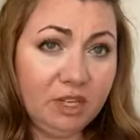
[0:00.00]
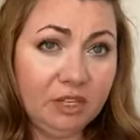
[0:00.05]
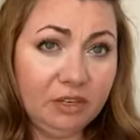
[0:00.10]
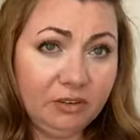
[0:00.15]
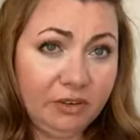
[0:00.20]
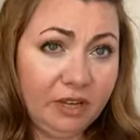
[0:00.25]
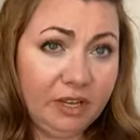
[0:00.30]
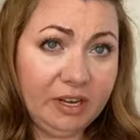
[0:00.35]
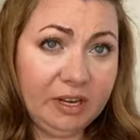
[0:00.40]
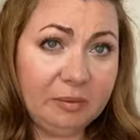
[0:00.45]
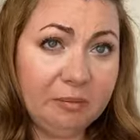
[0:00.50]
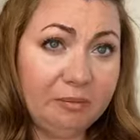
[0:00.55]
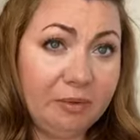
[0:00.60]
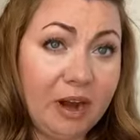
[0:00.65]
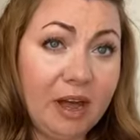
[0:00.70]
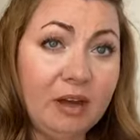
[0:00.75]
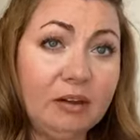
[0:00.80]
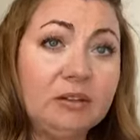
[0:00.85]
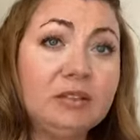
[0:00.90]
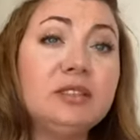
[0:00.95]
create a
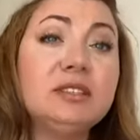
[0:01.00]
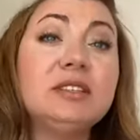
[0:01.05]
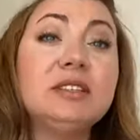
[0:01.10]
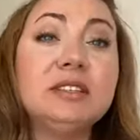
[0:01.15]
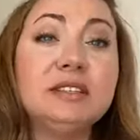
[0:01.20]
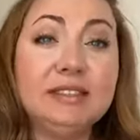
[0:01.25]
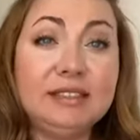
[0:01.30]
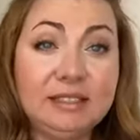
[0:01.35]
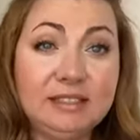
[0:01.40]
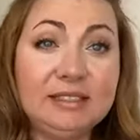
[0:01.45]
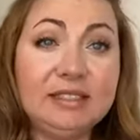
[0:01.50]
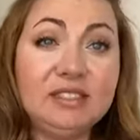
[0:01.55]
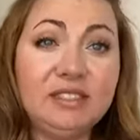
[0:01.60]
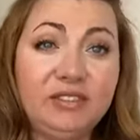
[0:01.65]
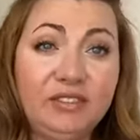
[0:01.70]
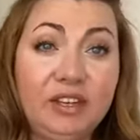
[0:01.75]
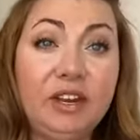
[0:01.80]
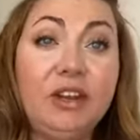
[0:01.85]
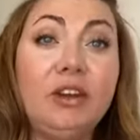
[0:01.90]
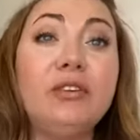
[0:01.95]
brows, this is
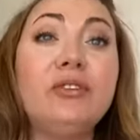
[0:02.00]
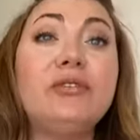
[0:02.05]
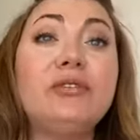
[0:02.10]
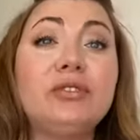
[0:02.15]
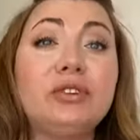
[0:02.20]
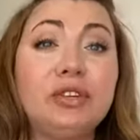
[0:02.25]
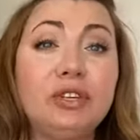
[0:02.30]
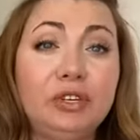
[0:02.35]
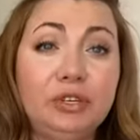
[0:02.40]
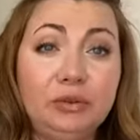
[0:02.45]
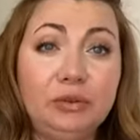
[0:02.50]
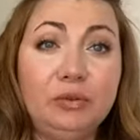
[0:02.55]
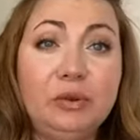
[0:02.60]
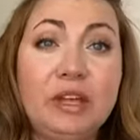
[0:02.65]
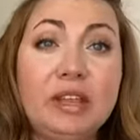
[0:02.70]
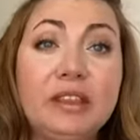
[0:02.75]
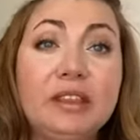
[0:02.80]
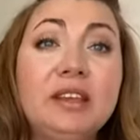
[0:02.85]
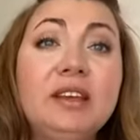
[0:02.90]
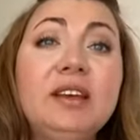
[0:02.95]
video for you,
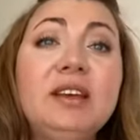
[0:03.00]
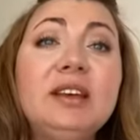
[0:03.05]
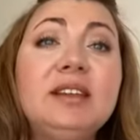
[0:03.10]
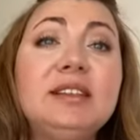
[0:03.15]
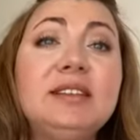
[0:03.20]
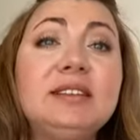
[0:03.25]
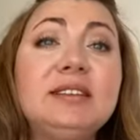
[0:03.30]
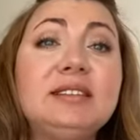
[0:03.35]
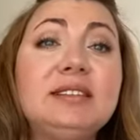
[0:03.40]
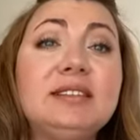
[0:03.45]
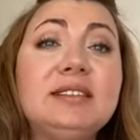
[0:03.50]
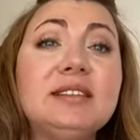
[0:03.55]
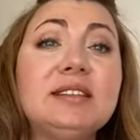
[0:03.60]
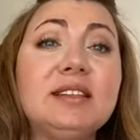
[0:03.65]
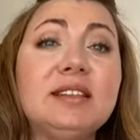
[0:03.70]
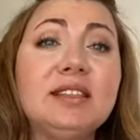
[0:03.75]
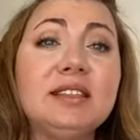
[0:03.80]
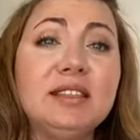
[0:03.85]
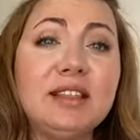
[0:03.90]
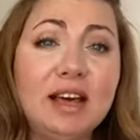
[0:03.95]
and this is a
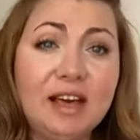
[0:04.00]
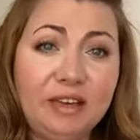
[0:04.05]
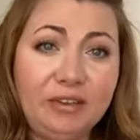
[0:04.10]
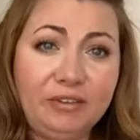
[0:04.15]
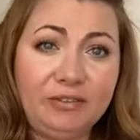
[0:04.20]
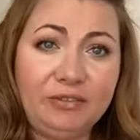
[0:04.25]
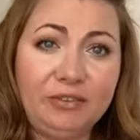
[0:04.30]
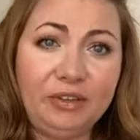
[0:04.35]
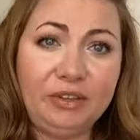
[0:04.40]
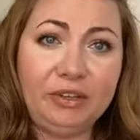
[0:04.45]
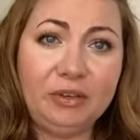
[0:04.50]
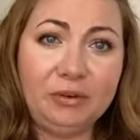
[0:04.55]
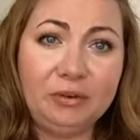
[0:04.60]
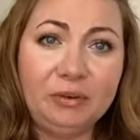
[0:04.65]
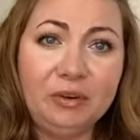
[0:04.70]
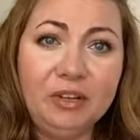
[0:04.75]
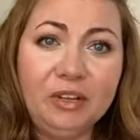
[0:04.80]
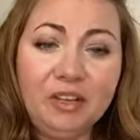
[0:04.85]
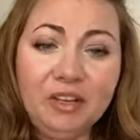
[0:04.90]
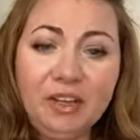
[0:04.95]
live for you.
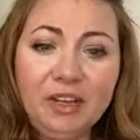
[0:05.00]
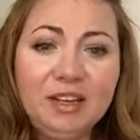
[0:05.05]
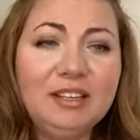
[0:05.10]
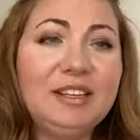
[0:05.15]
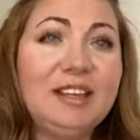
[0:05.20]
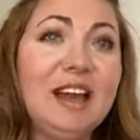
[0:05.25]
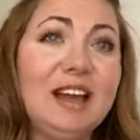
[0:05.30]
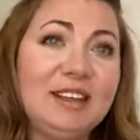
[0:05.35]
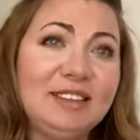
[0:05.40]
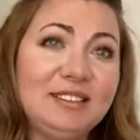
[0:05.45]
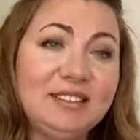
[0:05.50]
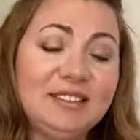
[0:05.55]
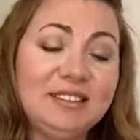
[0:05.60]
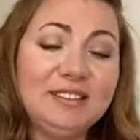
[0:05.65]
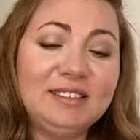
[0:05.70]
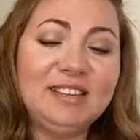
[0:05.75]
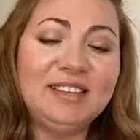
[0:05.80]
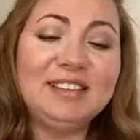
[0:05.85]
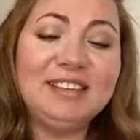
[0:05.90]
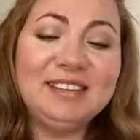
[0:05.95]
Yes,
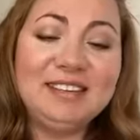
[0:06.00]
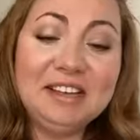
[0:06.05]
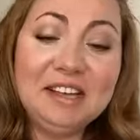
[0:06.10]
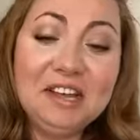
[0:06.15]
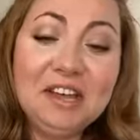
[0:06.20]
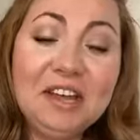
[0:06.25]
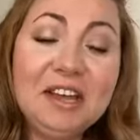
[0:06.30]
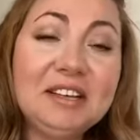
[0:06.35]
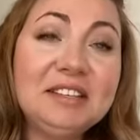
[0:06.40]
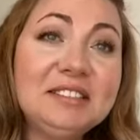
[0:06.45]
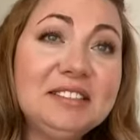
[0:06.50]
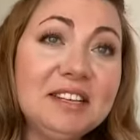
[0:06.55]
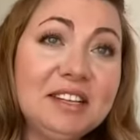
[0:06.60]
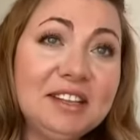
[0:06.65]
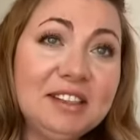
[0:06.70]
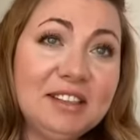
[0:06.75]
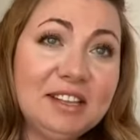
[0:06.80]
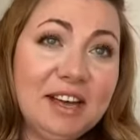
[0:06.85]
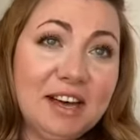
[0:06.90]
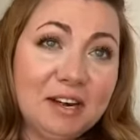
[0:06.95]
it's it's a
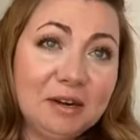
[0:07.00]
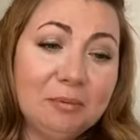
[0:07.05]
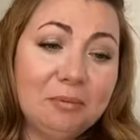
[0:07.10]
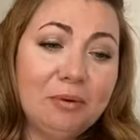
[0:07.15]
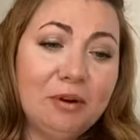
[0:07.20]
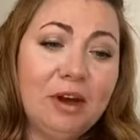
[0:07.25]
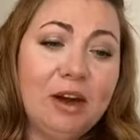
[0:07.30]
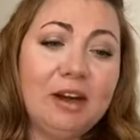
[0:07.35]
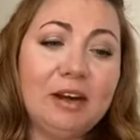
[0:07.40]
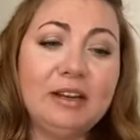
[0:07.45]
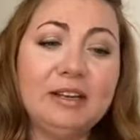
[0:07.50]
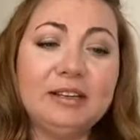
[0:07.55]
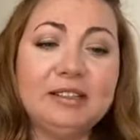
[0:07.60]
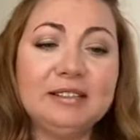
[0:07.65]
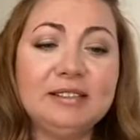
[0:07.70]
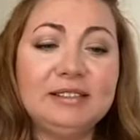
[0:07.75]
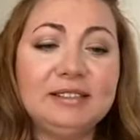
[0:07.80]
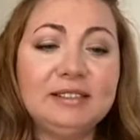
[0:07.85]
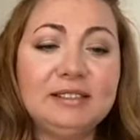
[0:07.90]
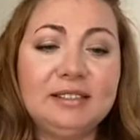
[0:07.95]
lot of
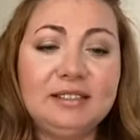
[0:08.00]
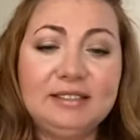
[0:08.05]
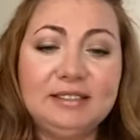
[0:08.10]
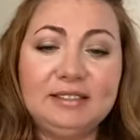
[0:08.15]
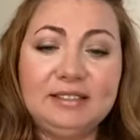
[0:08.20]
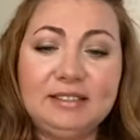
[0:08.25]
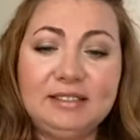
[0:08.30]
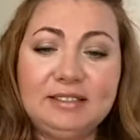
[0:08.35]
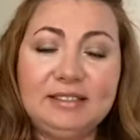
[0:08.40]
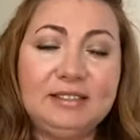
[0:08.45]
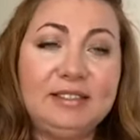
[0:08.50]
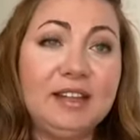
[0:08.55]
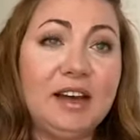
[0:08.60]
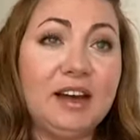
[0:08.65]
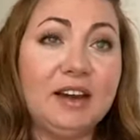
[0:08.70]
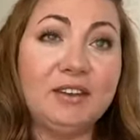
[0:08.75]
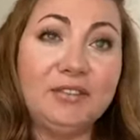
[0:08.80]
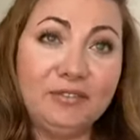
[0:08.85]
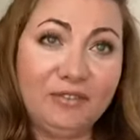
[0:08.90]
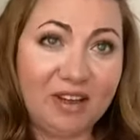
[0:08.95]
products. This is
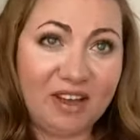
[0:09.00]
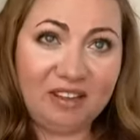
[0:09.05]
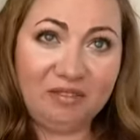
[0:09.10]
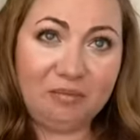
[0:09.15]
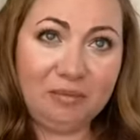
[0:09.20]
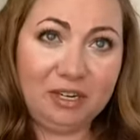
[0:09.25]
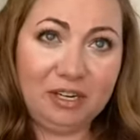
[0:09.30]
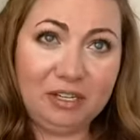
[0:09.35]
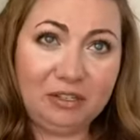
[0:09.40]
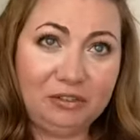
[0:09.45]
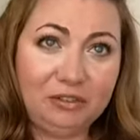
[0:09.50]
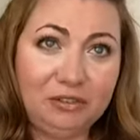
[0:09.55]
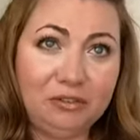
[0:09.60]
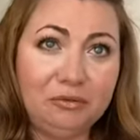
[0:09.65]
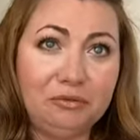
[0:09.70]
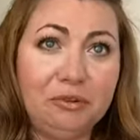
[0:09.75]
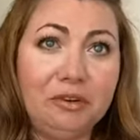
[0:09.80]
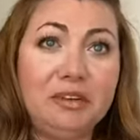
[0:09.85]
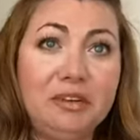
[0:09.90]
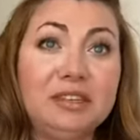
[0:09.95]
not a 5-minute
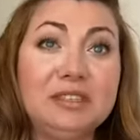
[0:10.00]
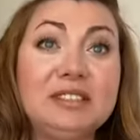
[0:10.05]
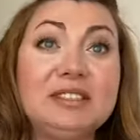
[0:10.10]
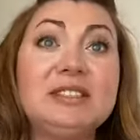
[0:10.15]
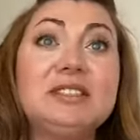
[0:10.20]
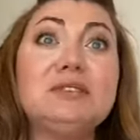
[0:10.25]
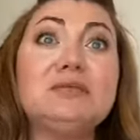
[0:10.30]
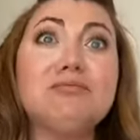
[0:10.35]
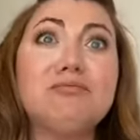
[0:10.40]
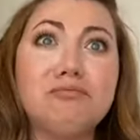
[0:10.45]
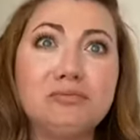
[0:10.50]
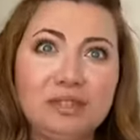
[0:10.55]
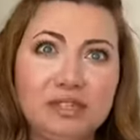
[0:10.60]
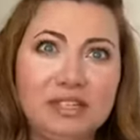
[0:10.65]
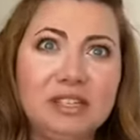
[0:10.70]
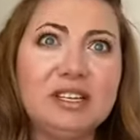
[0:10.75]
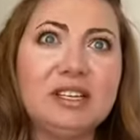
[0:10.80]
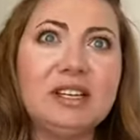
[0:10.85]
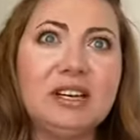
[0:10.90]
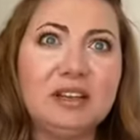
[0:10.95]
tutorial. This is
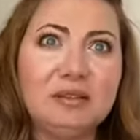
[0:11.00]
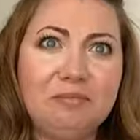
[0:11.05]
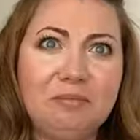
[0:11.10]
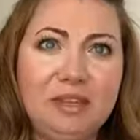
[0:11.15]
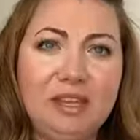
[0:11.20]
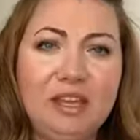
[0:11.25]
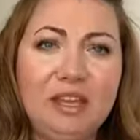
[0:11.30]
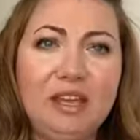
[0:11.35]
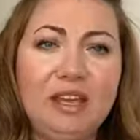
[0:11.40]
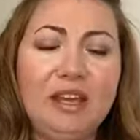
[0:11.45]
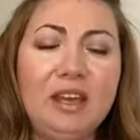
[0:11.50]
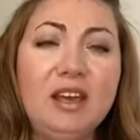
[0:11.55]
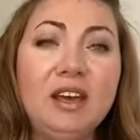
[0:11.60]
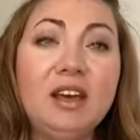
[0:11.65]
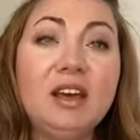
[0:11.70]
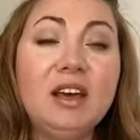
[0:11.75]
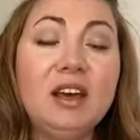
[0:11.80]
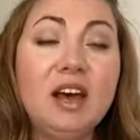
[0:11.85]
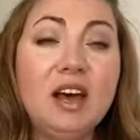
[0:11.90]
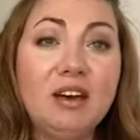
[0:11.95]
really gonna be
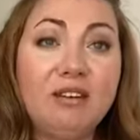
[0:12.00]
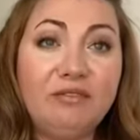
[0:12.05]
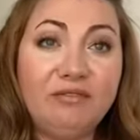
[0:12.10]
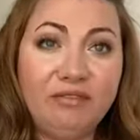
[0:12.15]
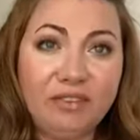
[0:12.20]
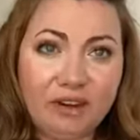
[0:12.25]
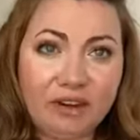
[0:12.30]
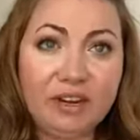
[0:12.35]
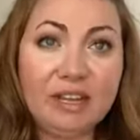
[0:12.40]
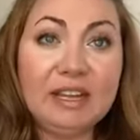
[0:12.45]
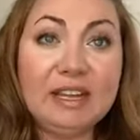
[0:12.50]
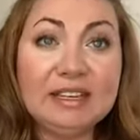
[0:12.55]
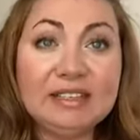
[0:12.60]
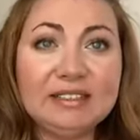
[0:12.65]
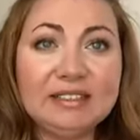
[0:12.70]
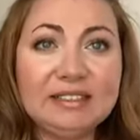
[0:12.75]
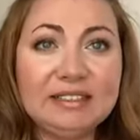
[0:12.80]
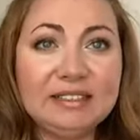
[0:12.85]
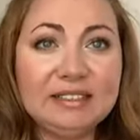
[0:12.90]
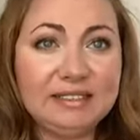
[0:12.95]
a very
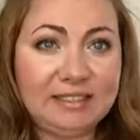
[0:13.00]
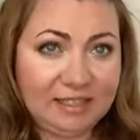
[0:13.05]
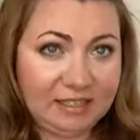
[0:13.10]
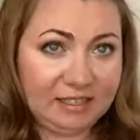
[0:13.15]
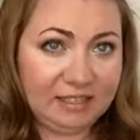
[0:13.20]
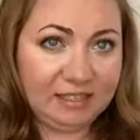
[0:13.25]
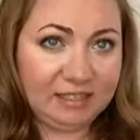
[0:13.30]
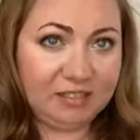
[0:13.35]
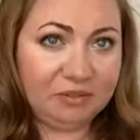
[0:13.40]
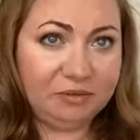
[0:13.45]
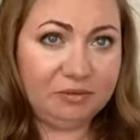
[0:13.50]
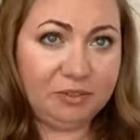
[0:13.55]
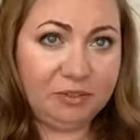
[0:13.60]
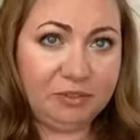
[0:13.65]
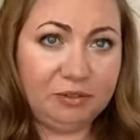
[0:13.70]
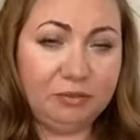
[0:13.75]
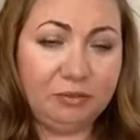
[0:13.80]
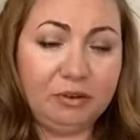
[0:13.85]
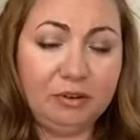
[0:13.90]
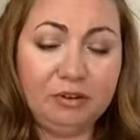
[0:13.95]
extensive
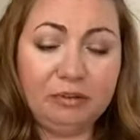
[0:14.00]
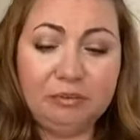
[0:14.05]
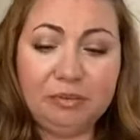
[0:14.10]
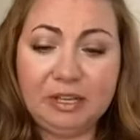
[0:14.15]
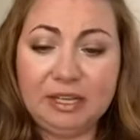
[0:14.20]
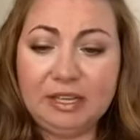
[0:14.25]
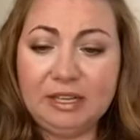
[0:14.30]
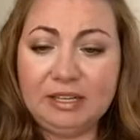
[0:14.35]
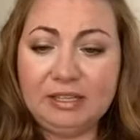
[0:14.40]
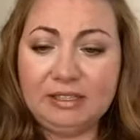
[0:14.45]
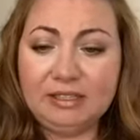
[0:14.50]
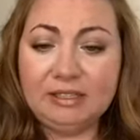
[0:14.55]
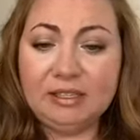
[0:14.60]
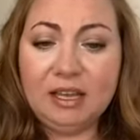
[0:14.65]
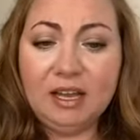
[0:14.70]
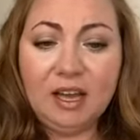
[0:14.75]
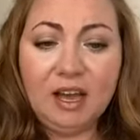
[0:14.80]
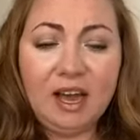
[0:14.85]
tutorial, because